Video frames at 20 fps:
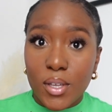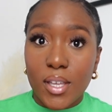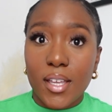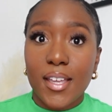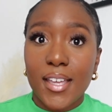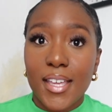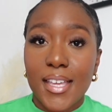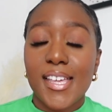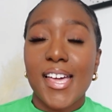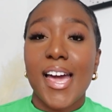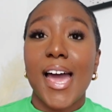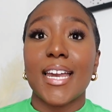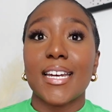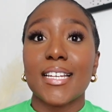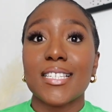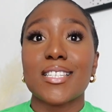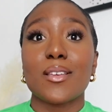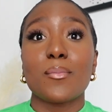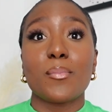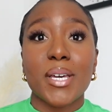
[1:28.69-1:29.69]
And
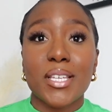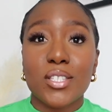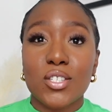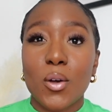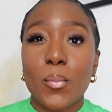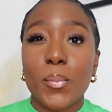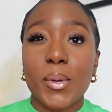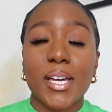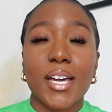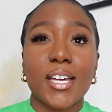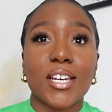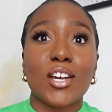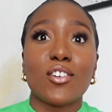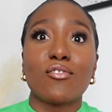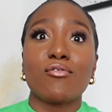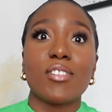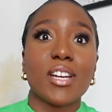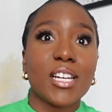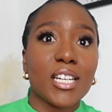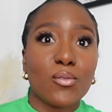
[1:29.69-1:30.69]
it's a big topic, and I
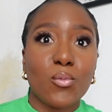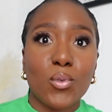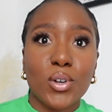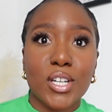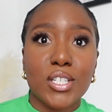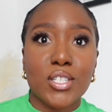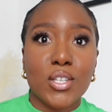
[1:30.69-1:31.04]
really wanted